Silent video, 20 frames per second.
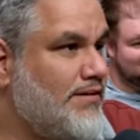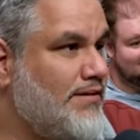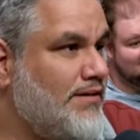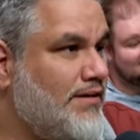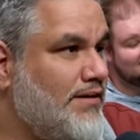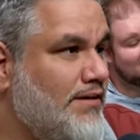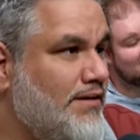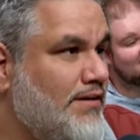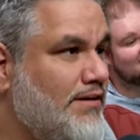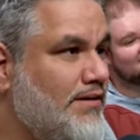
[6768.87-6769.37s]

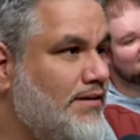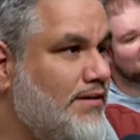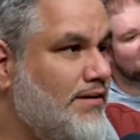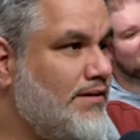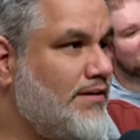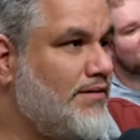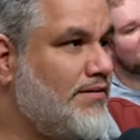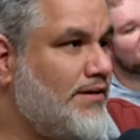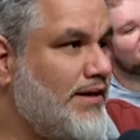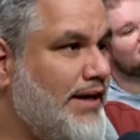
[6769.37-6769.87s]

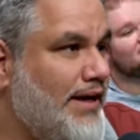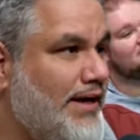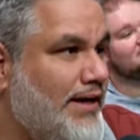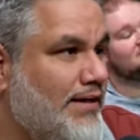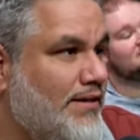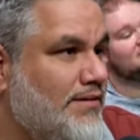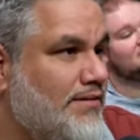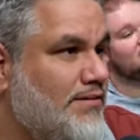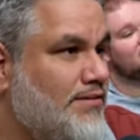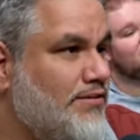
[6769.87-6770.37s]
Uh, okay,
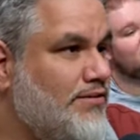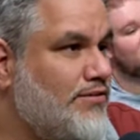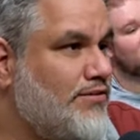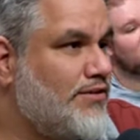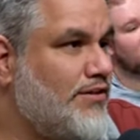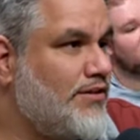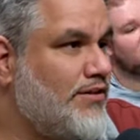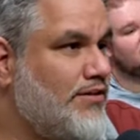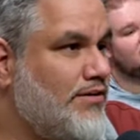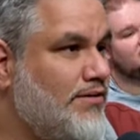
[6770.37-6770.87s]

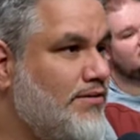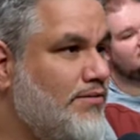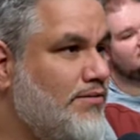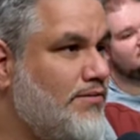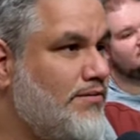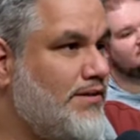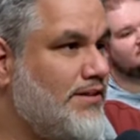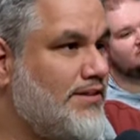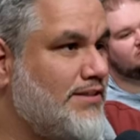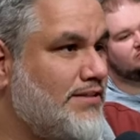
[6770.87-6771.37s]
so
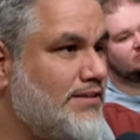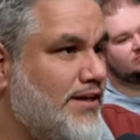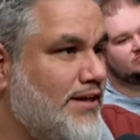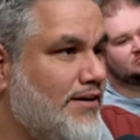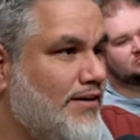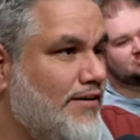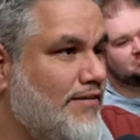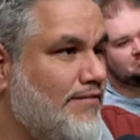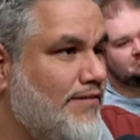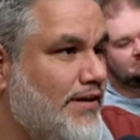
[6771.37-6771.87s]
this is not an
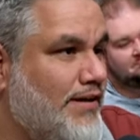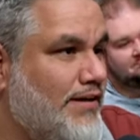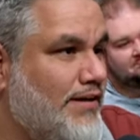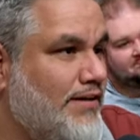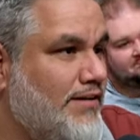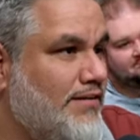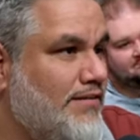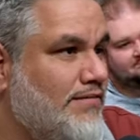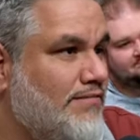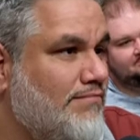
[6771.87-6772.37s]
artifact
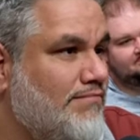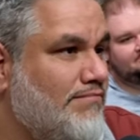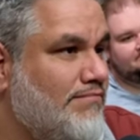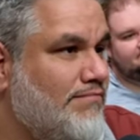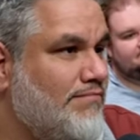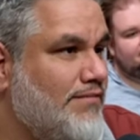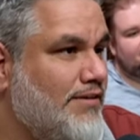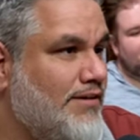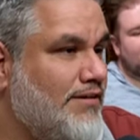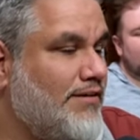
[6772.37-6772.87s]
either.
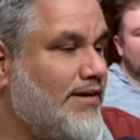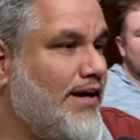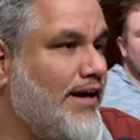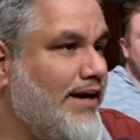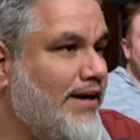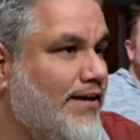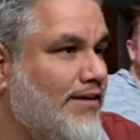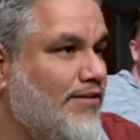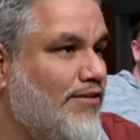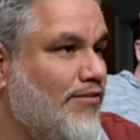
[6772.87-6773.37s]
Okay,
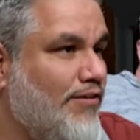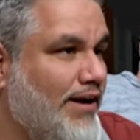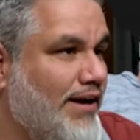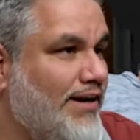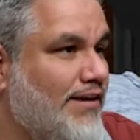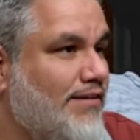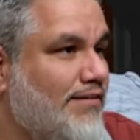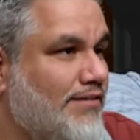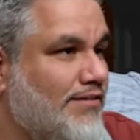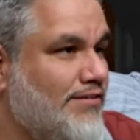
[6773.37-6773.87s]
great.
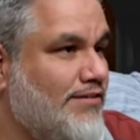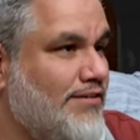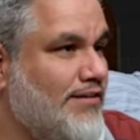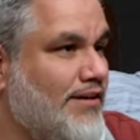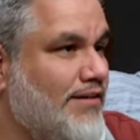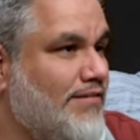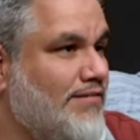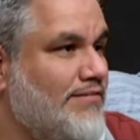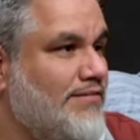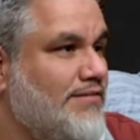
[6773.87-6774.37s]
Good to
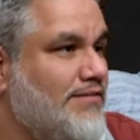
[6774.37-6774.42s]
know.